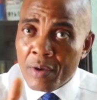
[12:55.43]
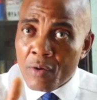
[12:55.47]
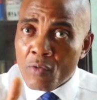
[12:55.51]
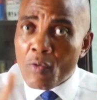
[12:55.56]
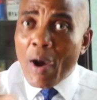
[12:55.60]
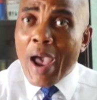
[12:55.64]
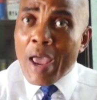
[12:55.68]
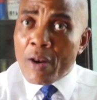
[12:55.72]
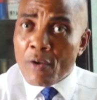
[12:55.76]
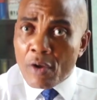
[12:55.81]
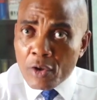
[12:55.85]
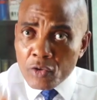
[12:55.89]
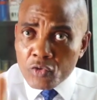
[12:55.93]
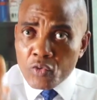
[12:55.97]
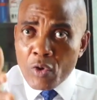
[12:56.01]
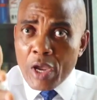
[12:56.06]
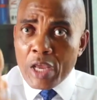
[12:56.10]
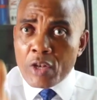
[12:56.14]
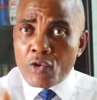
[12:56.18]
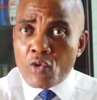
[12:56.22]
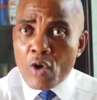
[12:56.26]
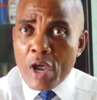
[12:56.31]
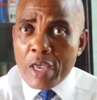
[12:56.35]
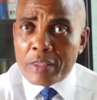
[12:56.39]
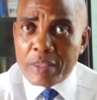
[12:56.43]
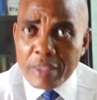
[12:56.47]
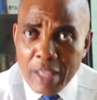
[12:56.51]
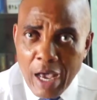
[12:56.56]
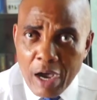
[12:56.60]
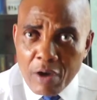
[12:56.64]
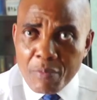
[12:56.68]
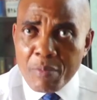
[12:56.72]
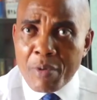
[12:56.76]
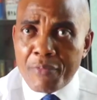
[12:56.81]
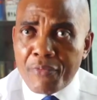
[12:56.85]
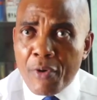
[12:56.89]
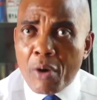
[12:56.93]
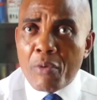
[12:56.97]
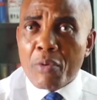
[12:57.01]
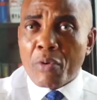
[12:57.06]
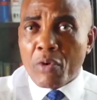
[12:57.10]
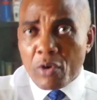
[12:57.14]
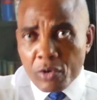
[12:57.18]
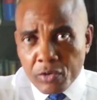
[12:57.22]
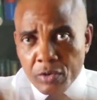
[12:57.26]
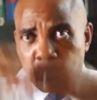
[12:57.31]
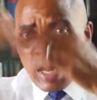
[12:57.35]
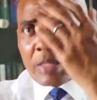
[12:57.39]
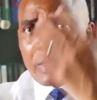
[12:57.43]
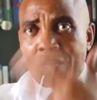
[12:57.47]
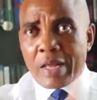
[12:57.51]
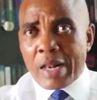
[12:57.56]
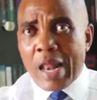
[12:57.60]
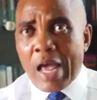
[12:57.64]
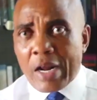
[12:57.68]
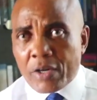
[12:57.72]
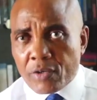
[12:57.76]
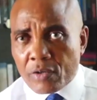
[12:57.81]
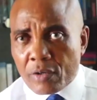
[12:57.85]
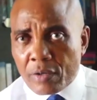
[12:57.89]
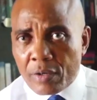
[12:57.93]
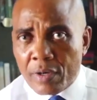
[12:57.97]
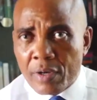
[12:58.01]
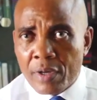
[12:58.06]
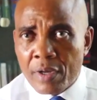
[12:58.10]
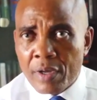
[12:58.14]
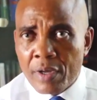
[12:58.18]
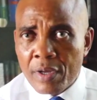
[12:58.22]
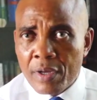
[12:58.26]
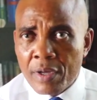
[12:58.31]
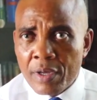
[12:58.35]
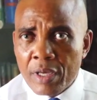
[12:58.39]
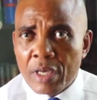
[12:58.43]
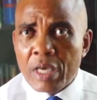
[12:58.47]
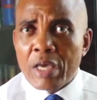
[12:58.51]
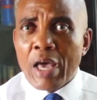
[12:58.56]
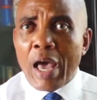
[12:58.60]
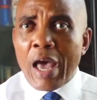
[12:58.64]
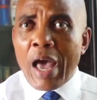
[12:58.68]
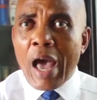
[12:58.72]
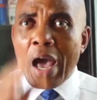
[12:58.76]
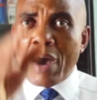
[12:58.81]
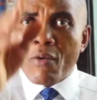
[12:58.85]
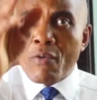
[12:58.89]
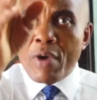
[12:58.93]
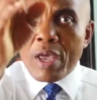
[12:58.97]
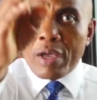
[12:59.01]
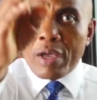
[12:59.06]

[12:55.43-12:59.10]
Why don't we do it now before we go to that election? How